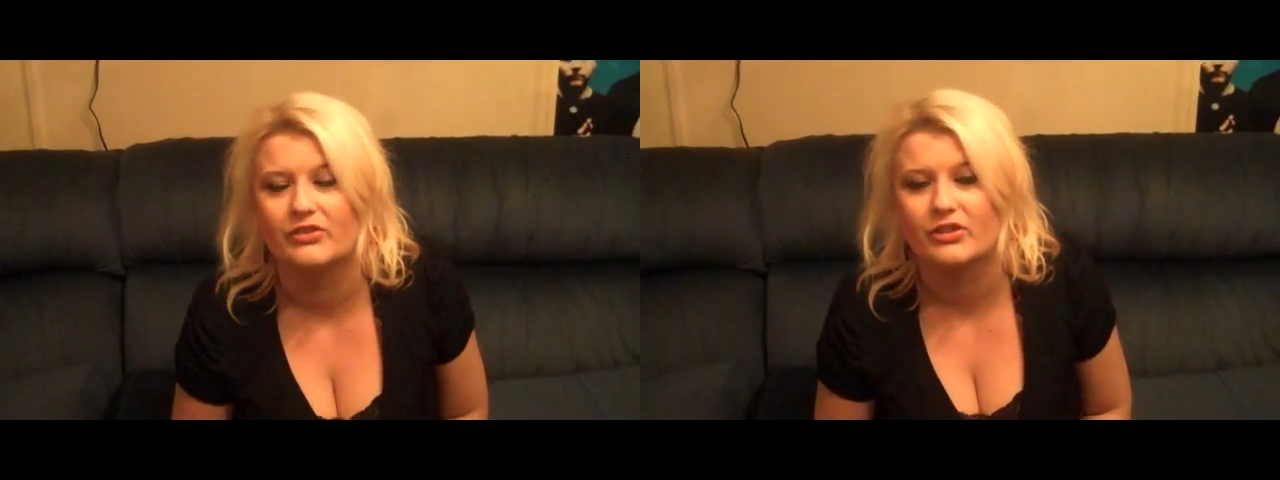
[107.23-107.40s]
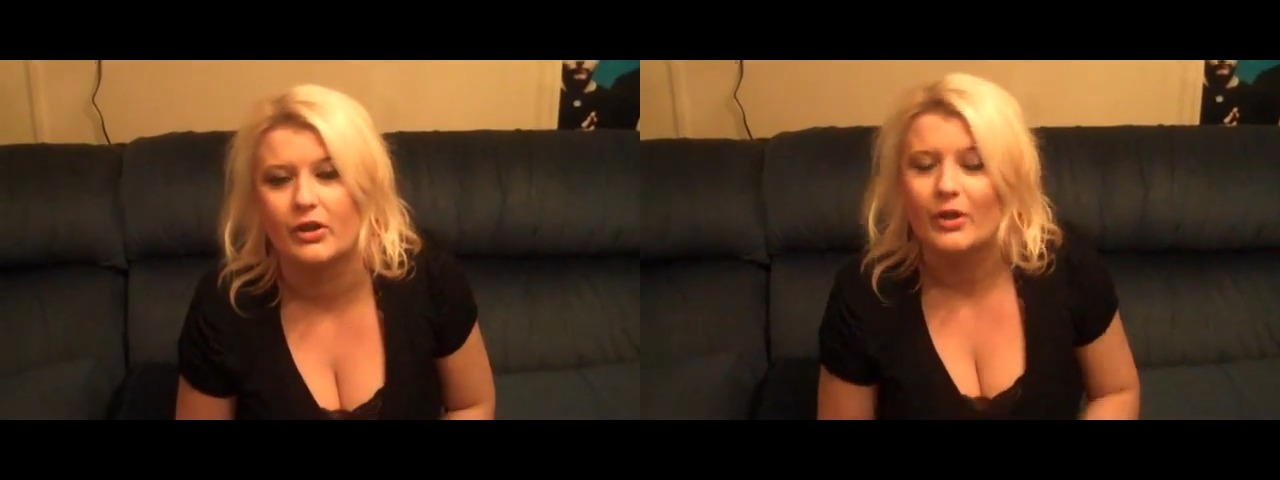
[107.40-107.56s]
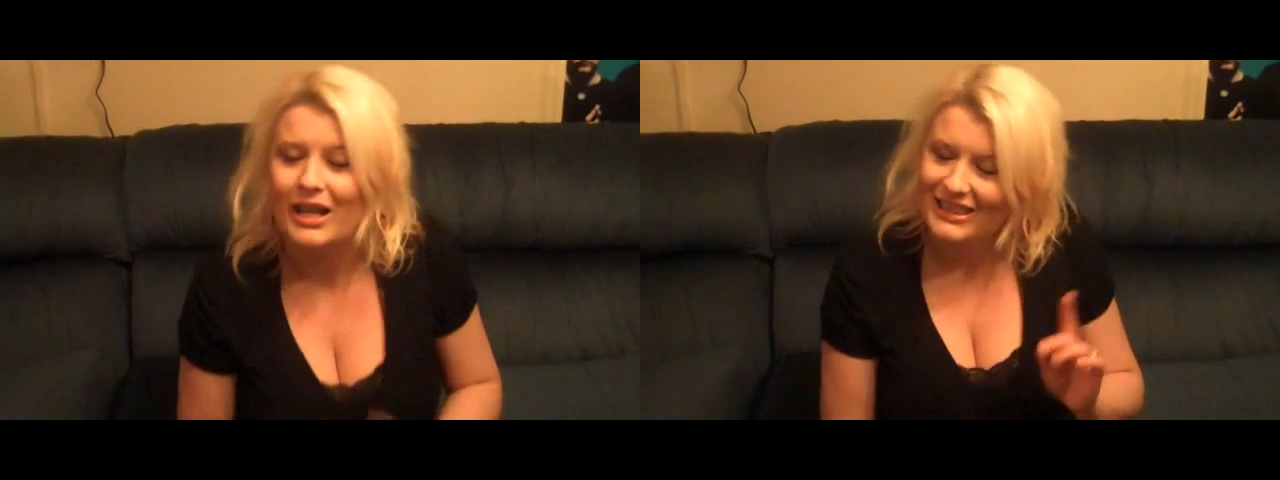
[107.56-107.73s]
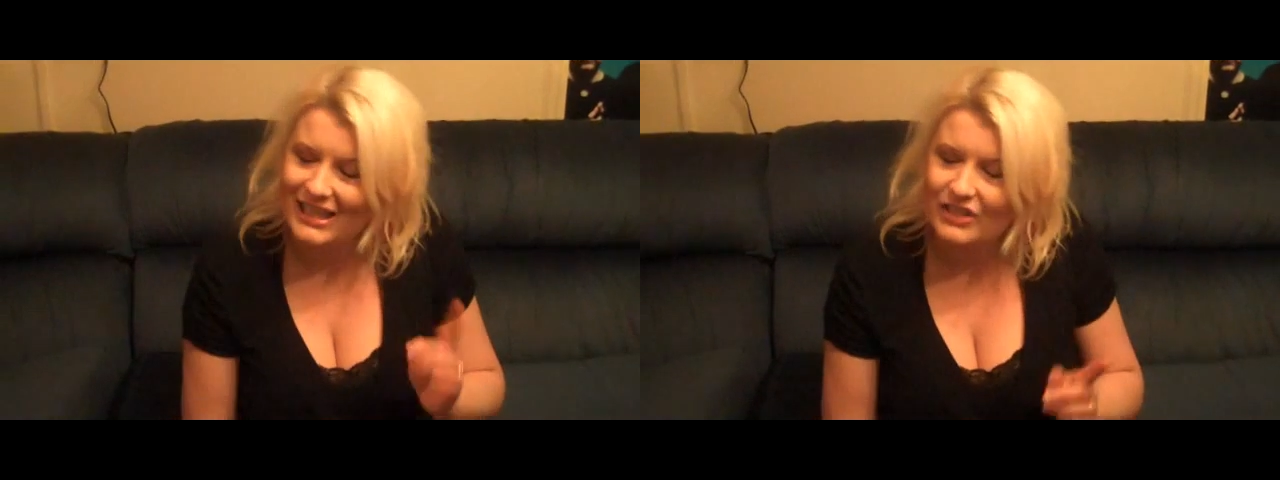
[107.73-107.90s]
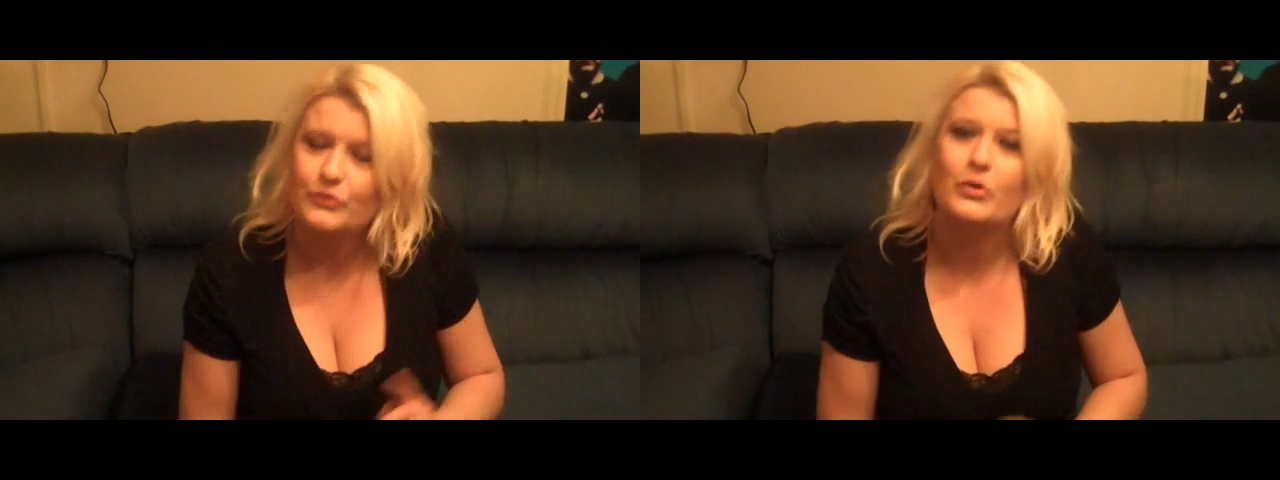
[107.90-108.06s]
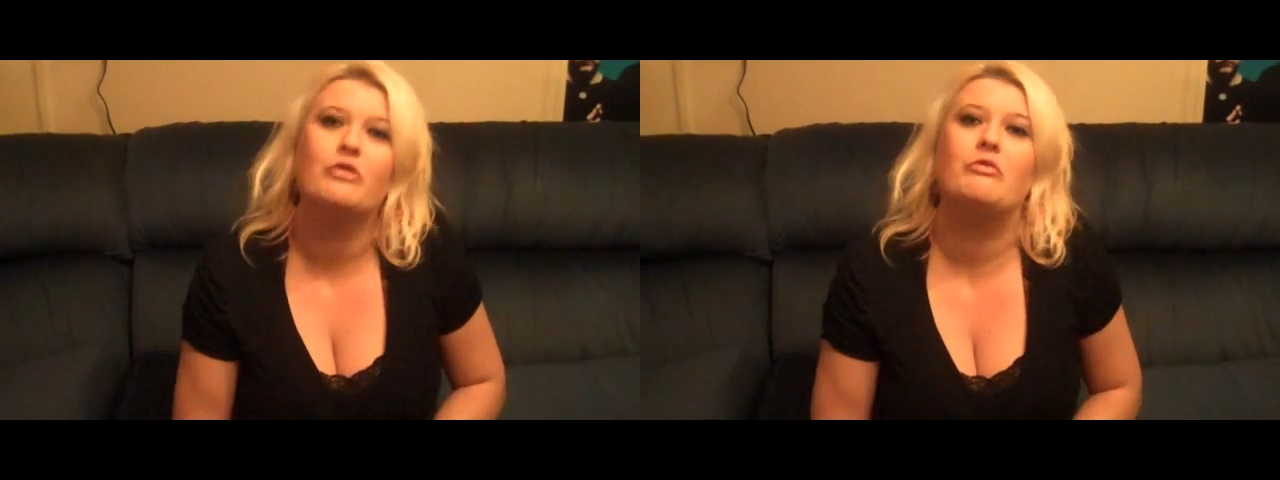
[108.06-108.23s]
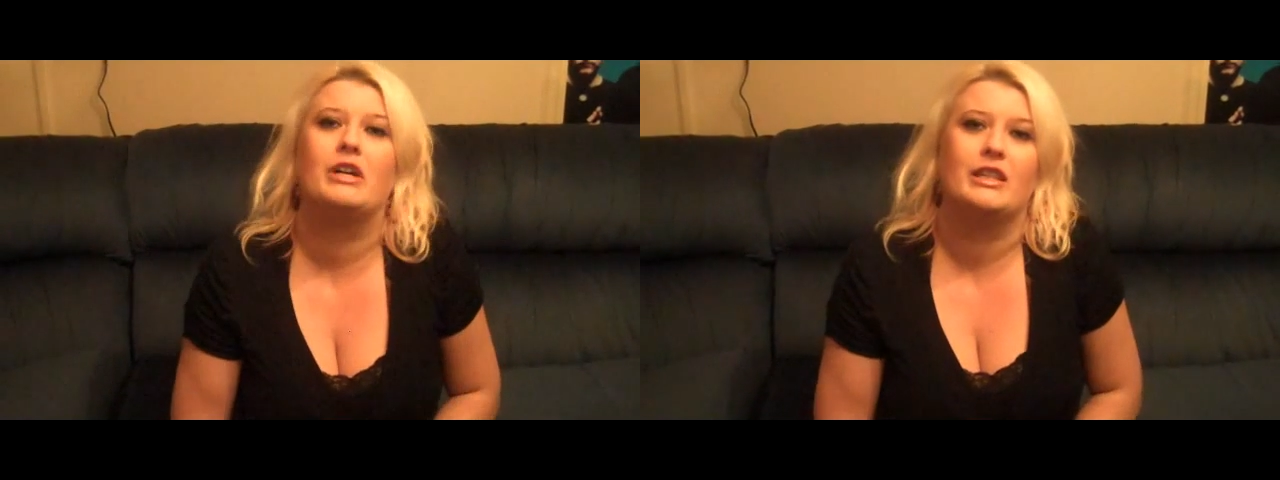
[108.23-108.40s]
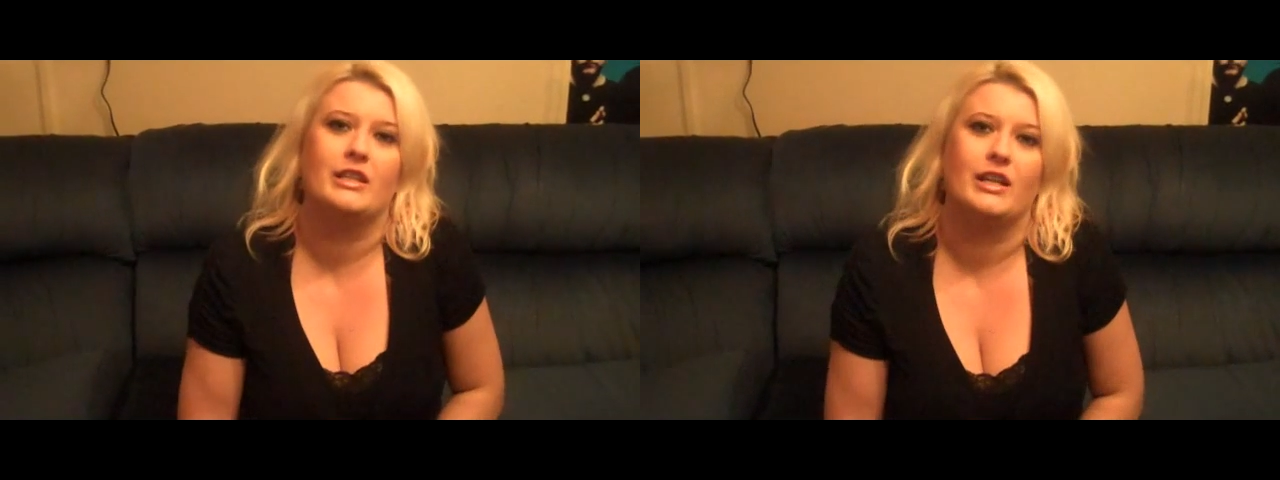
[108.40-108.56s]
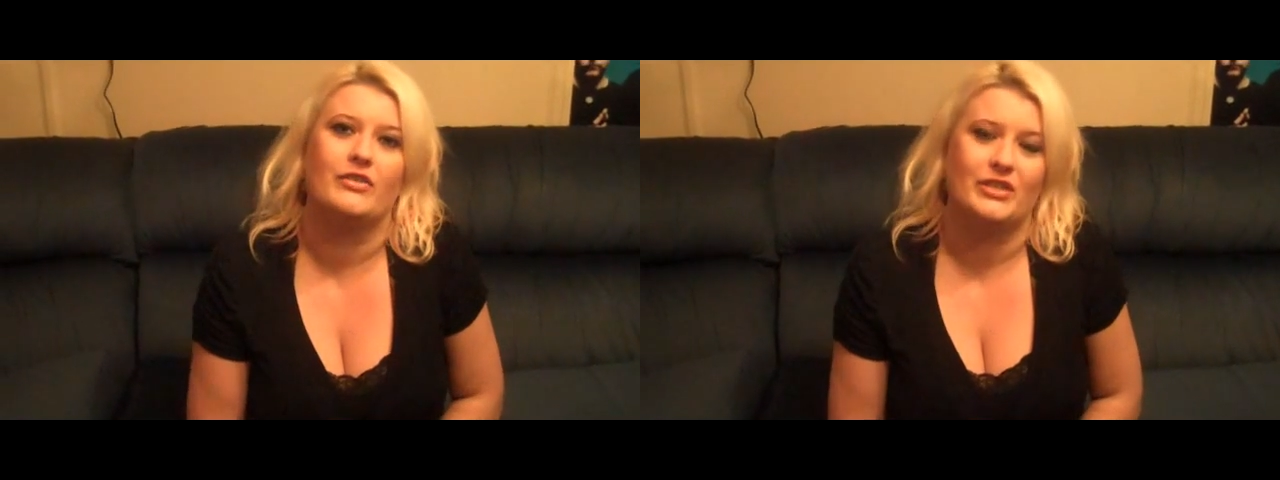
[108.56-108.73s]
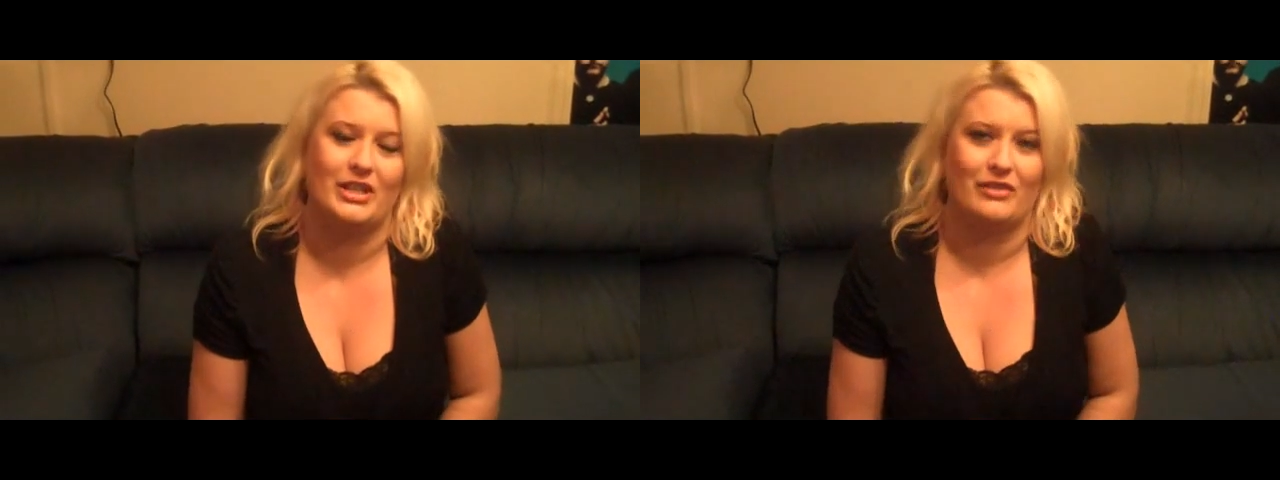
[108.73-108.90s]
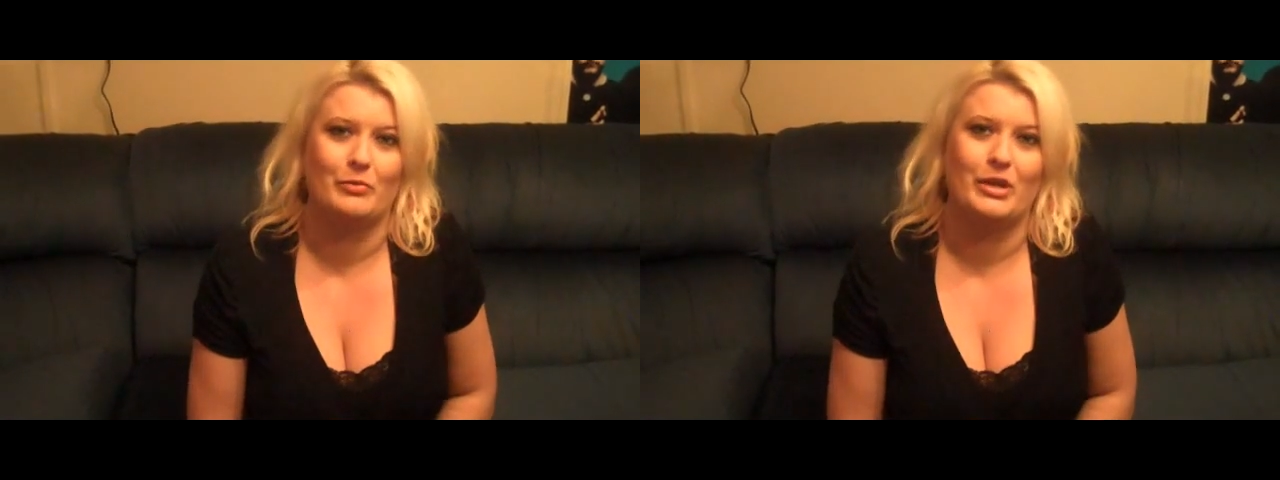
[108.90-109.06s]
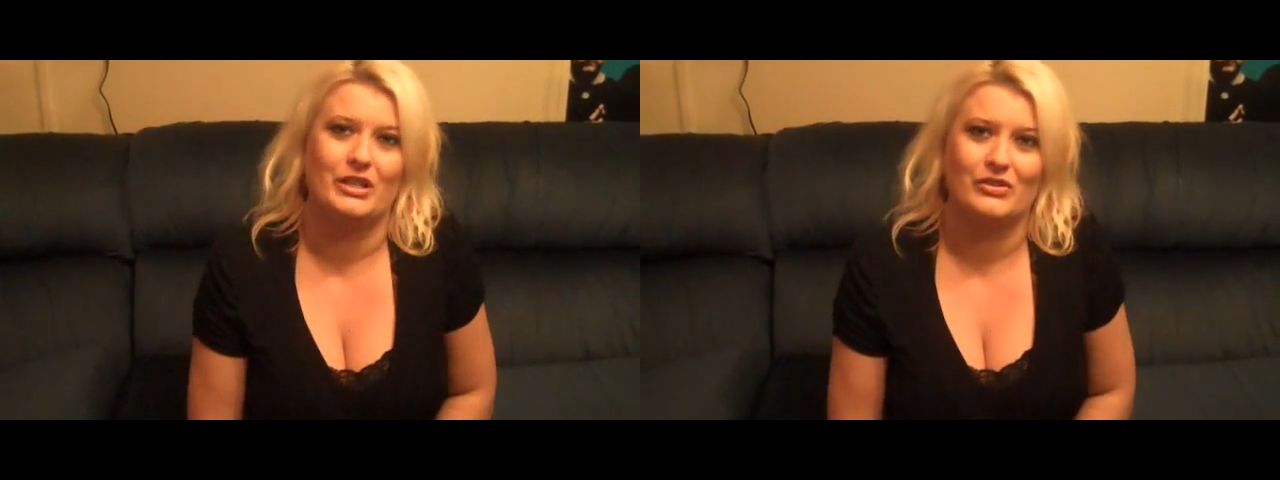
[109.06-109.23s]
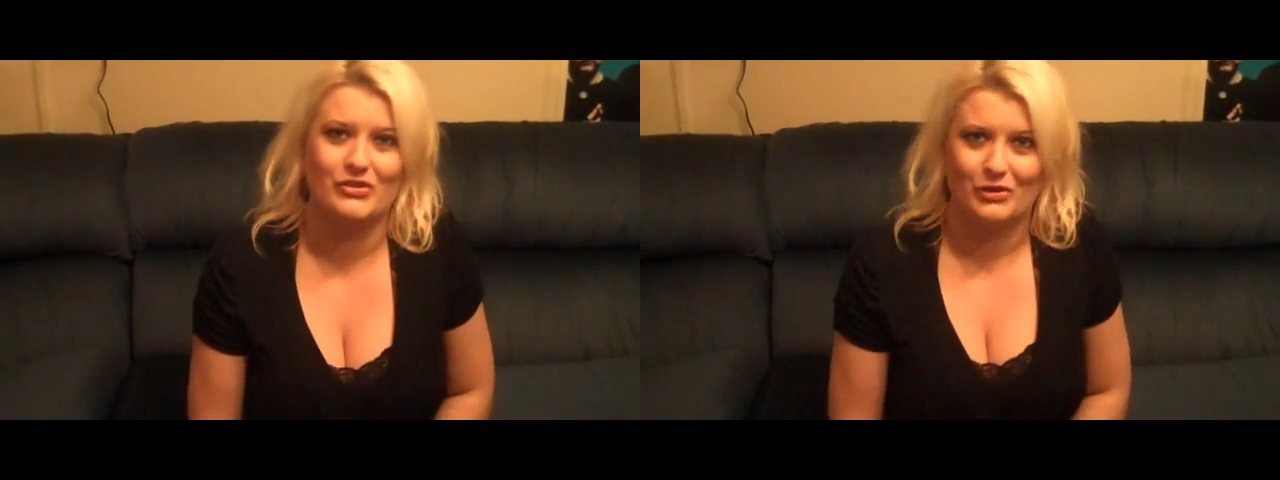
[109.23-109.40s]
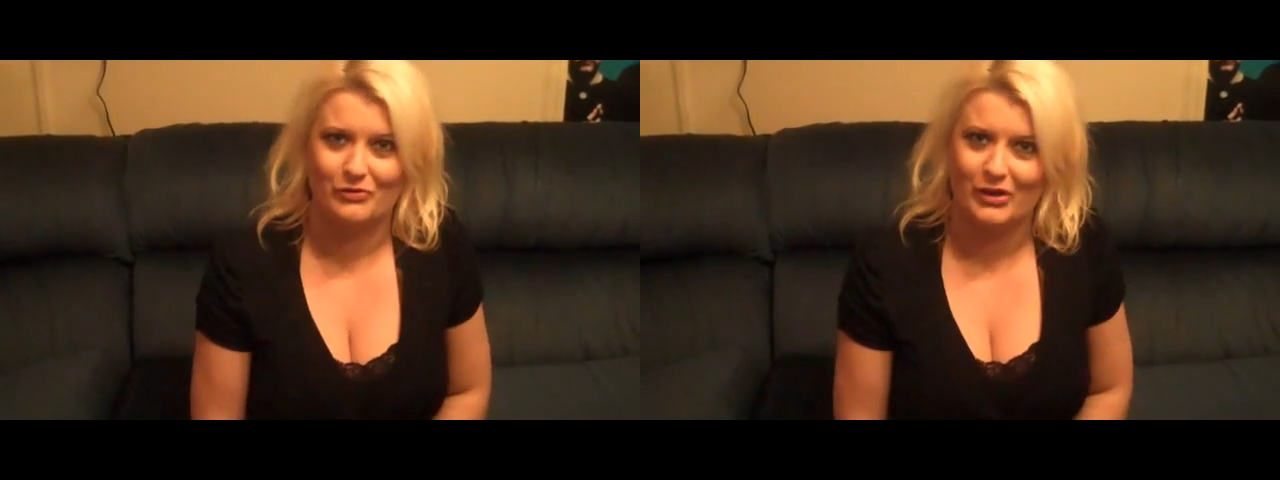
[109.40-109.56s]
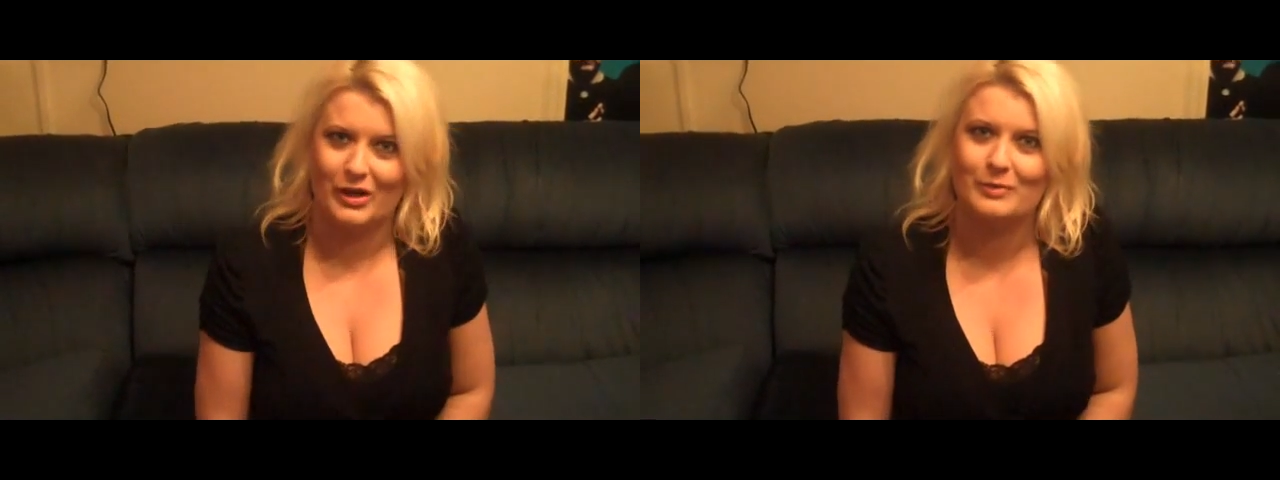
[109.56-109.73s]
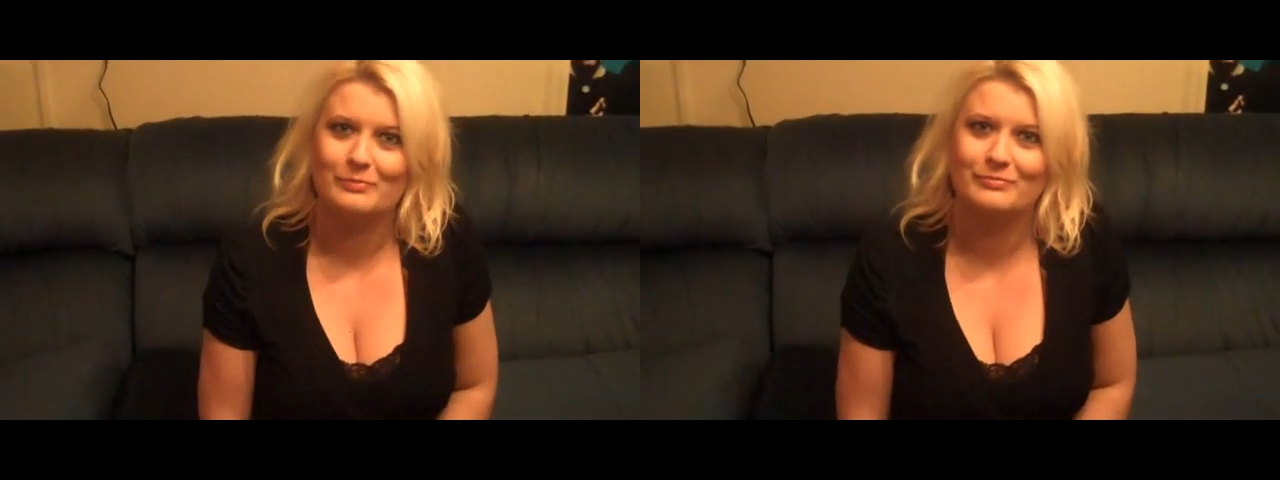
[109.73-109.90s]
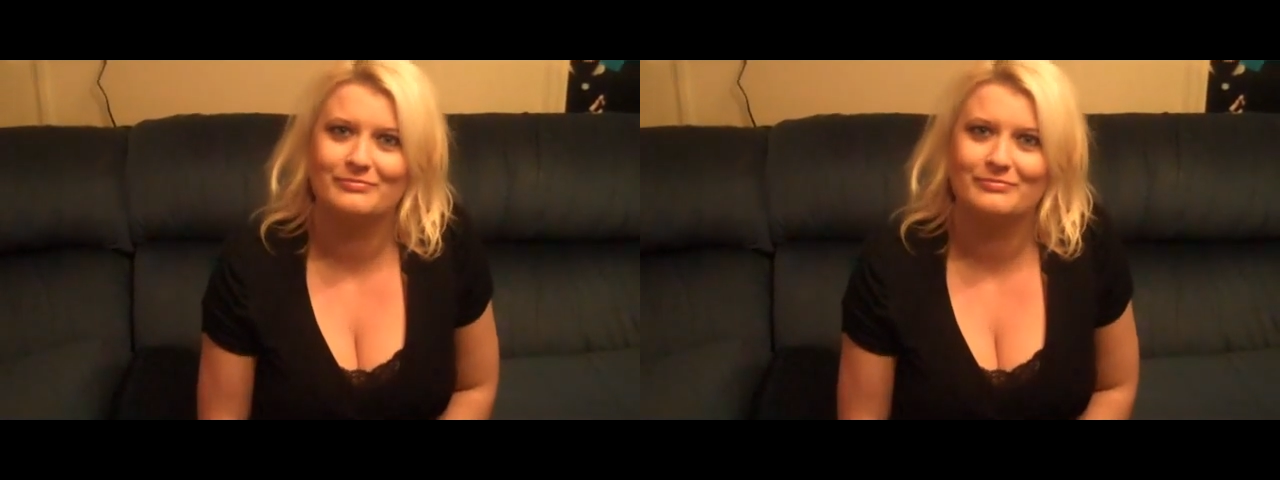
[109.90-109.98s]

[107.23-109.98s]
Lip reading: So that's one way that I've saved money so far.